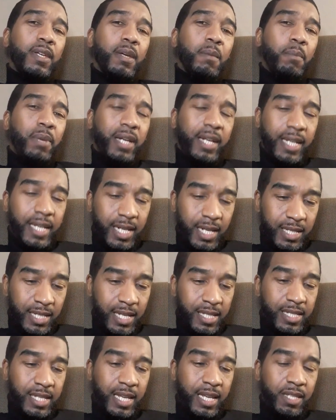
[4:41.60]
But again, as I
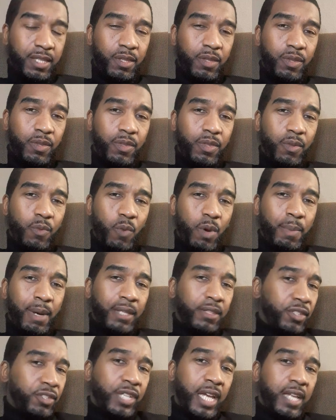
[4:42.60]
said, we're
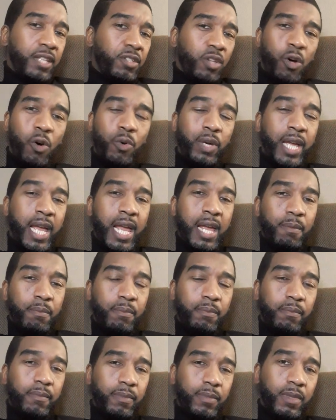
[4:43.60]
about to change the whole game.
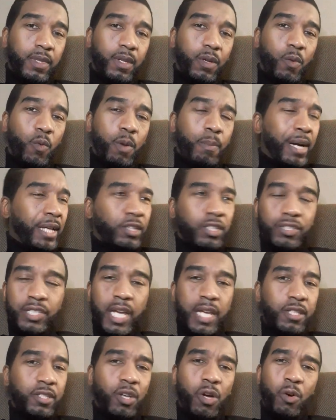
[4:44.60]
We're about to
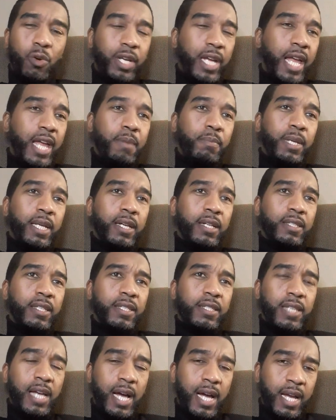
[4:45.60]
change the whole game because it's
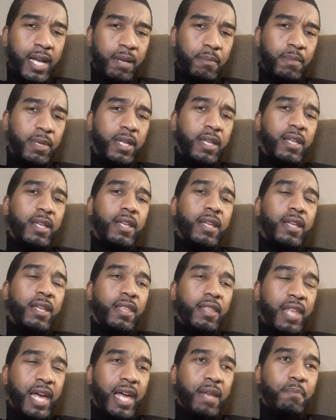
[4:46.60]
time
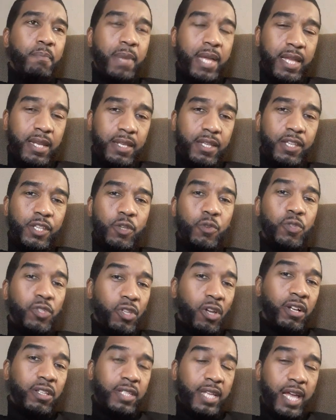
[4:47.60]
that men, you
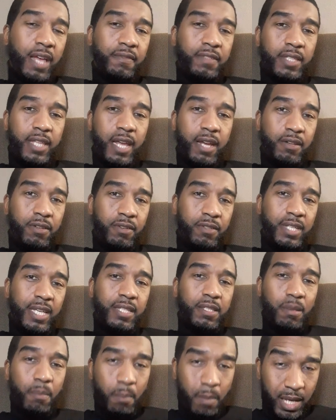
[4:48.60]
start to have standards.
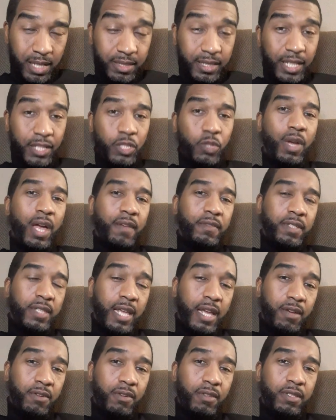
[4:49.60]
It's a must that you have
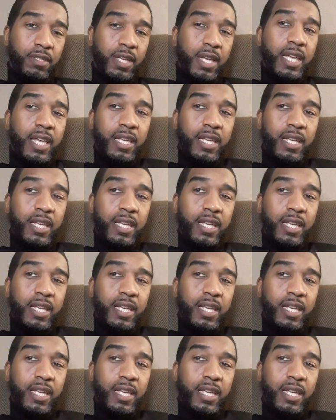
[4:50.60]
standards.